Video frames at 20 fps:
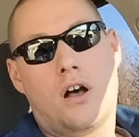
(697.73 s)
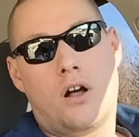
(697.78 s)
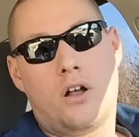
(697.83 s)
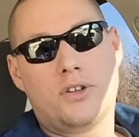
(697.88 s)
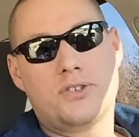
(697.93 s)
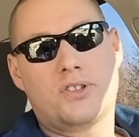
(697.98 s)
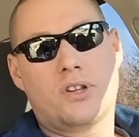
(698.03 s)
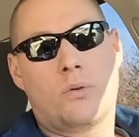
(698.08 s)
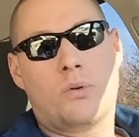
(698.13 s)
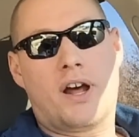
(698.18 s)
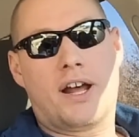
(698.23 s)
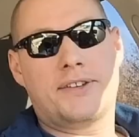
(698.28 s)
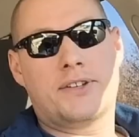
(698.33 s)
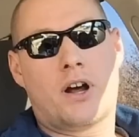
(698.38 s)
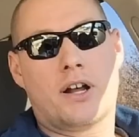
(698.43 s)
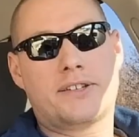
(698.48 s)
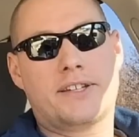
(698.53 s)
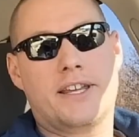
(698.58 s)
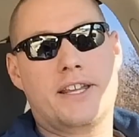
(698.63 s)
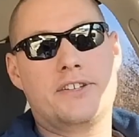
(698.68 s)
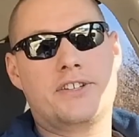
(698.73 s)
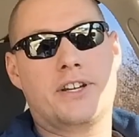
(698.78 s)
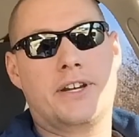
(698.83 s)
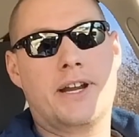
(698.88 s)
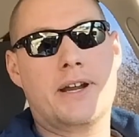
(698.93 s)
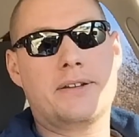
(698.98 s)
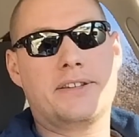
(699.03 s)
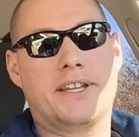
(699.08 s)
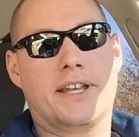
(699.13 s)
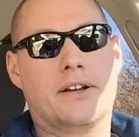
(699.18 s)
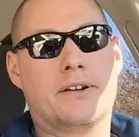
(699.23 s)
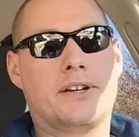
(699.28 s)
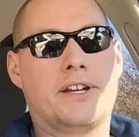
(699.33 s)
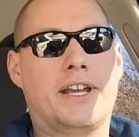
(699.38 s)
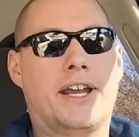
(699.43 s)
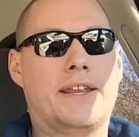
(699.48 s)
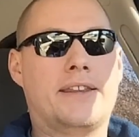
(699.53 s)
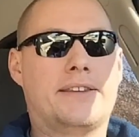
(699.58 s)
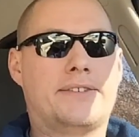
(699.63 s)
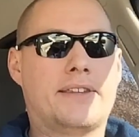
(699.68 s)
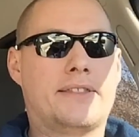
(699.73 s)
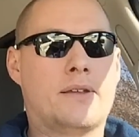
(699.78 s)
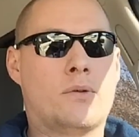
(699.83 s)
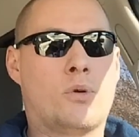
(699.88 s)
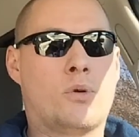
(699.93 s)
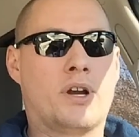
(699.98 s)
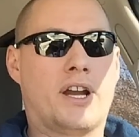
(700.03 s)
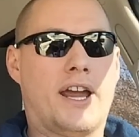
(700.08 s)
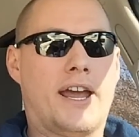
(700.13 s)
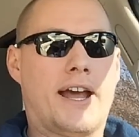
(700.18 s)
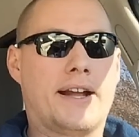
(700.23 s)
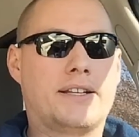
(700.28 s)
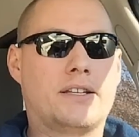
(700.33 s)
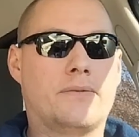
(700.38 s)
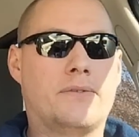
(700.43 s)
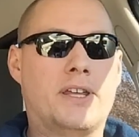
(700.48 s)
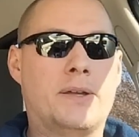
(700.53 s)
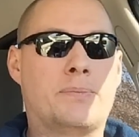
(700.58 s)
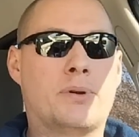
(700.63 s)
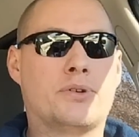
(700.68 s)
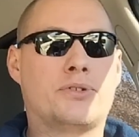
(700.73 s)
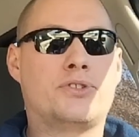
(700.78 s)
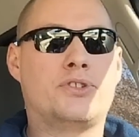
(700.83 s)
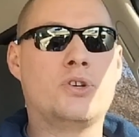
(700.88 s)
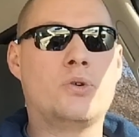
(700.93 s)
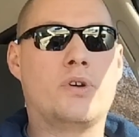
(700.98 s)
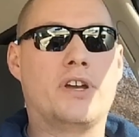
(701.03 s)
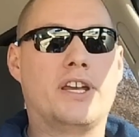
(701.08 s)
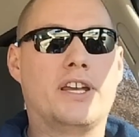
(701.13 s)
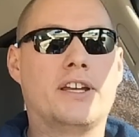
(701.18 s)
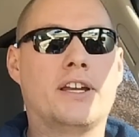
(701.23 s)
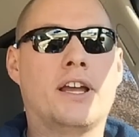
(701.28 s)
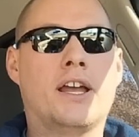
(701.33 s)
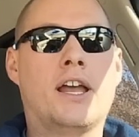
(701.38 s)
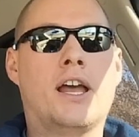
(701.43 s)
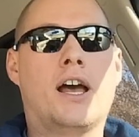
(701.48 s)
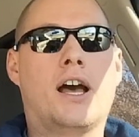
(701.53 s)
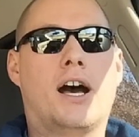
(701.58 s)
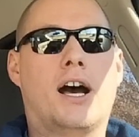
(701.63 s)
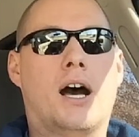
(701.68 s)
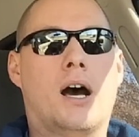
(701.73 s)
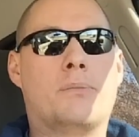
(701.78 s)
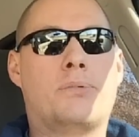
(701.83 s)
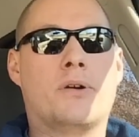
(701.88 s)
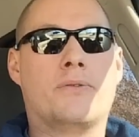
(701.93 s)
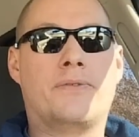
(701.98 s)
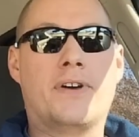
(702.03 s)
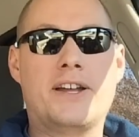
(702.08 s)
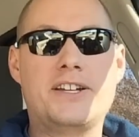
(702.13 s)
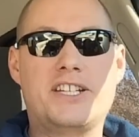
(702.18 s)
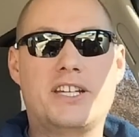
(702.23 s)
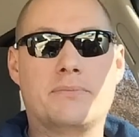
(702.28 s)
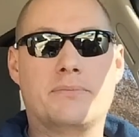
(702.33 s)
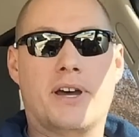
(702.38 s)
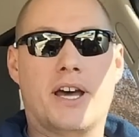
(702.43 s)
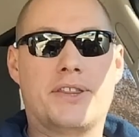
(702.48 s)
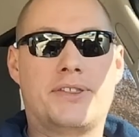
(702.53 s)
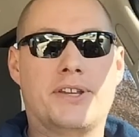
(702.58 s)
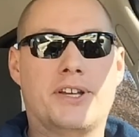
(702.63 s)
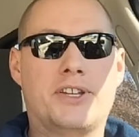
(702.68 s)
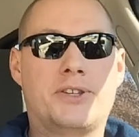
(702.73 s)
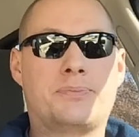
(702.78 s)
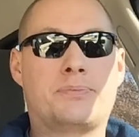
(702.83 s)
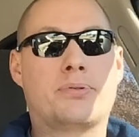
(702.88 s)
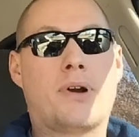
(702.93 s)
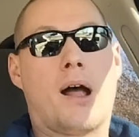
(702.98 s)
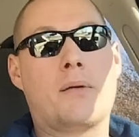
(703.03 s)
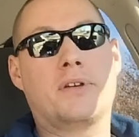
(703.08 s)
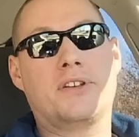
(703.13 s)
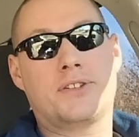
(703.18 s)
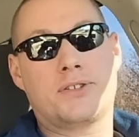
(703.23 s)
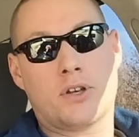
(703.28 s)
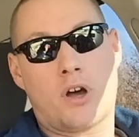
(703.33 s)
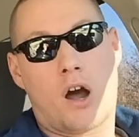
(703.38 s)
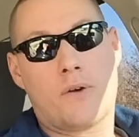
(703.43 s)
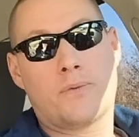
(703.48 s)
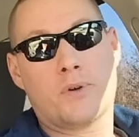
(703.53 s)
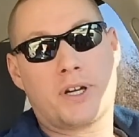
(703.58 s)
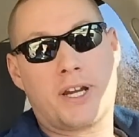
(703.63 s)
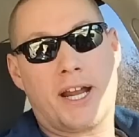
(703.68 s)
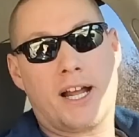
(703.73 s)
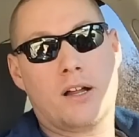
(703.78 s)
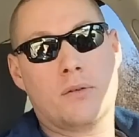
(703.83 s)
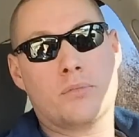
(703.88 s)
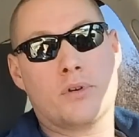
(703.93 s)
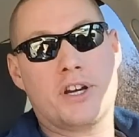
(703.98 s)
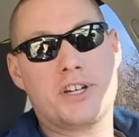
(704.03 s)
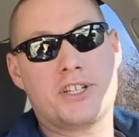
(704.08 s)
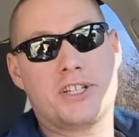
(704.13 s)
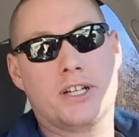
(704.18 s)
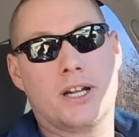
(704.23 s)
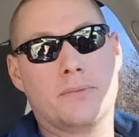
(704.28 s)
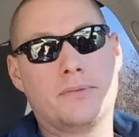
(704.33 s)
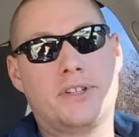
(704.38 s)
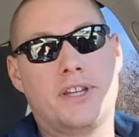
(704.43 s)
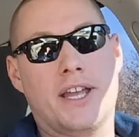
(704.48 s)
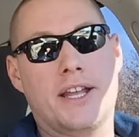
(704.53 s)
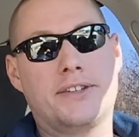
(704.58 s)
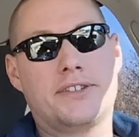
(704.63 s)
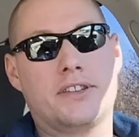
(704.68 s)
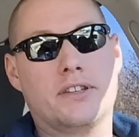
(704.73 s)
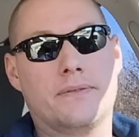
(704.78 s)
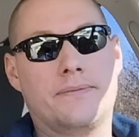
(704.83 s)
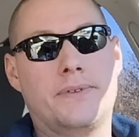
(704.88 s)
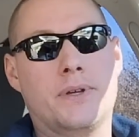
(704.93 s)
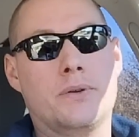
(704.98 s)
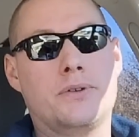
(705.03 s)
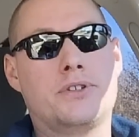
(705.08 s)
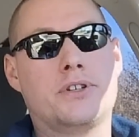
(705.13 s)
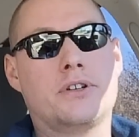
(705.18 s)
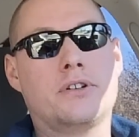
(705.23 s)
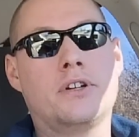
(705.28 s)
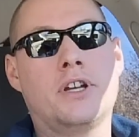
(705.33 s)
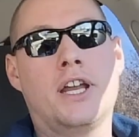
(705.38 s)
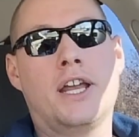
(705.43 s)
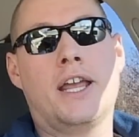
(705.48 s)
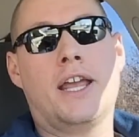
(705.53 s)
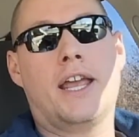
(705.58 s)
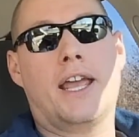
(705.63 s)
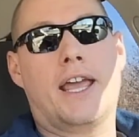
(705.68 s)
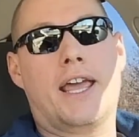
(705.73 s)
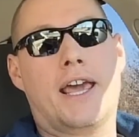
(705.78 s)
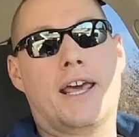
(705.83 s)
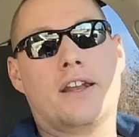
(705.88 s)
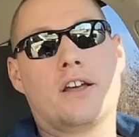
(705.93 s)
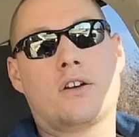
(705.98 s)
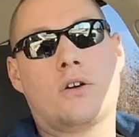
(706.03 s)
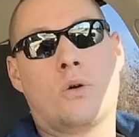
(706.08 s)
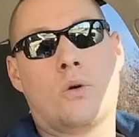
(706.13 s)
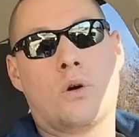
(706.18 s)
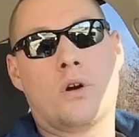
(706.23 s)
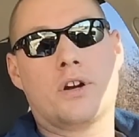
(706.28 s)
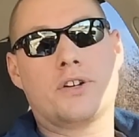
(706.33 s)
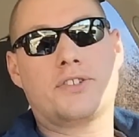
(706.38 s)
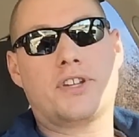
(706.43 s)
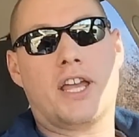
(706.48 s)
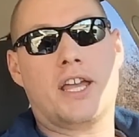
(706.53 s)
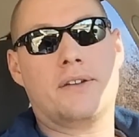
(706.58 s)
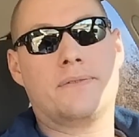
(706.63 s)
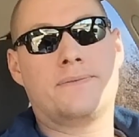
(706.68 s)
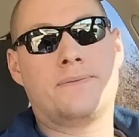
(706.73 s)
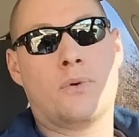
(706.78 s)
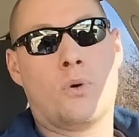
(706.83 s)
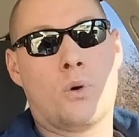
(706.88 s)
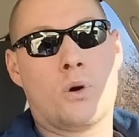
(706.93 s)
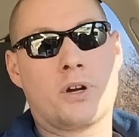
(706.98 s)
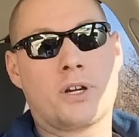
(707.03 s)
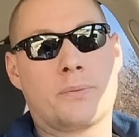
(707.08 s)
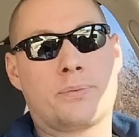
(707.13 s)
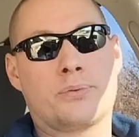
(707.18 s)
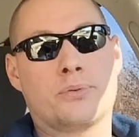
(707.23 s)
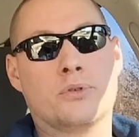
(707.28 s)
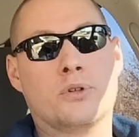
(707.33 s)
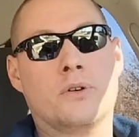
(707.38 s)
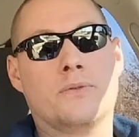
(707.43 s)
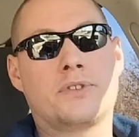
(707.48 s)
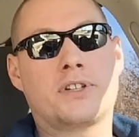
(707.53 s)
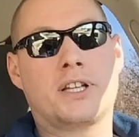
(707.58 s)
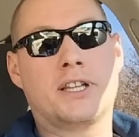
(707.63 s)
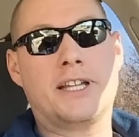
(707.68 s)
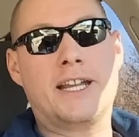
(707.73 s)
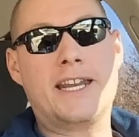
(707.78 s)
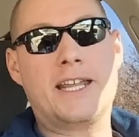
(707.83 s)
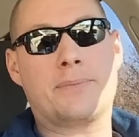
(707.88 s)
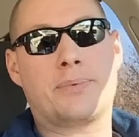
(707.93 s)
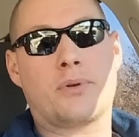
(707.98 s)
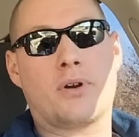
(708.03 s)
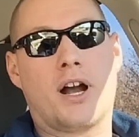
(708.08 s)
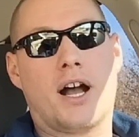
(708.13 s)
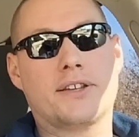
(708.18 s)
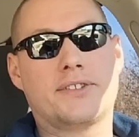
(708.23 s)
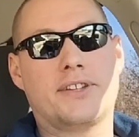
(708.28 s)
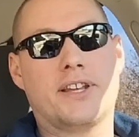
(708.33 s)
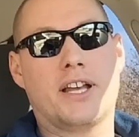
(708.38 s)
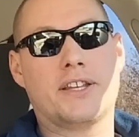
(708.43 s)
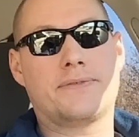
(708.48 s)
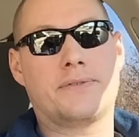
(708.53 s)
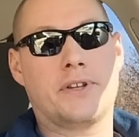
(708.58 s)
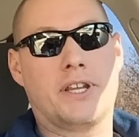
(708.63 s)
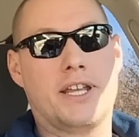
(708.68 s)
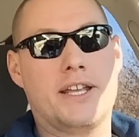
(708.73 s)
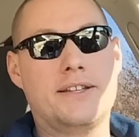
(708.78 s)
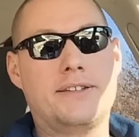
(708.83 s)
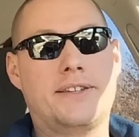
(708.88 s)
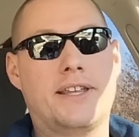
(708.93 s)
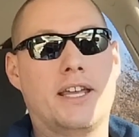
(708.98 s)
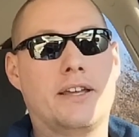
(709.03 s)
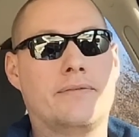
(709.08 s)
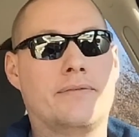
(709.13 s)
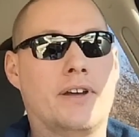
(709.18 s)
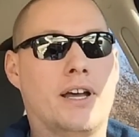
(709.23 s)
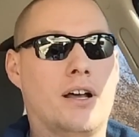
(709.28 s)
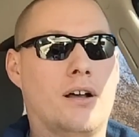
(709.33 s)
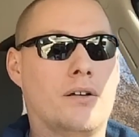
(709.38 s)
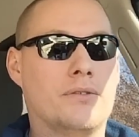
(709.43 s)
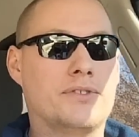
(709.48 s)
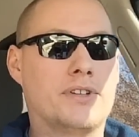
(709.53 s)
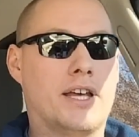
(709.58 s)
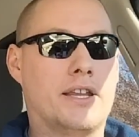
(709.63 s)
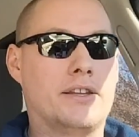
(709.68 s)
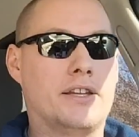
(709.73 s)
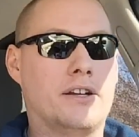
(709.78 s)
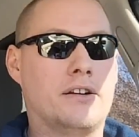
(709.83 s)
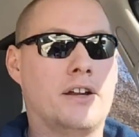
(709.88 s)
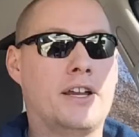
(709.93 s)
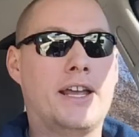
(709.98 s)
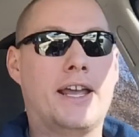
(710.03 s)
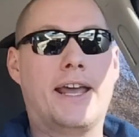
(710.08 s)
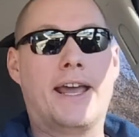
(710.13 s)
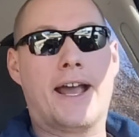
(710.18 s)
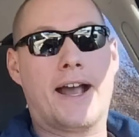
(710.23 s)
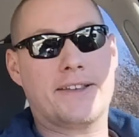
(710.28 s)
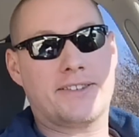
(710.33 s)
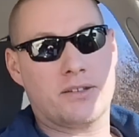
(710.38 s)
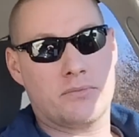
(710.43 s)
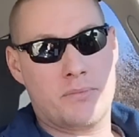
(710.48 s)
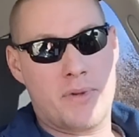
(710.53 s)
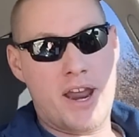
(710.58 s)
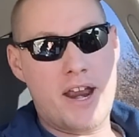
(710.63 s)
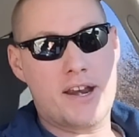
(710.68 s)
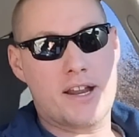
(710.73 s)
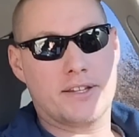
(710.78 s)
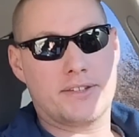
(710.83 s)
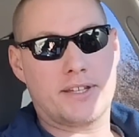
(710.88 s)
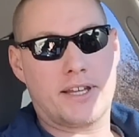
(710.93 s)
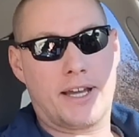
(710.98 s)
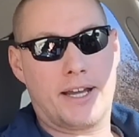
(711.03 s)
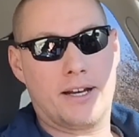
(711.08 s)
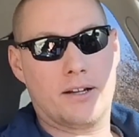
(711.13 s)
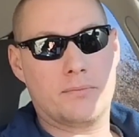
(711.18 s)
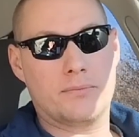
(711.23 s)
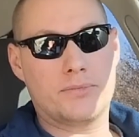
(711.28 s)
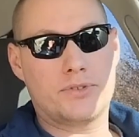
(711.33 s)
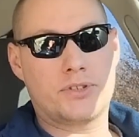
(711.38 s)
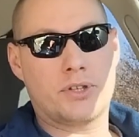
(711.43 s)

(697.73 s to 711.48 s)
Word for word: Also, when I talked to engineering the other day, they said they were actively pursuing uh, prevention methods, probably software calibration updates in the future, and of course a Ford-approved cleaning process for the intake valves on there as a maintenance item.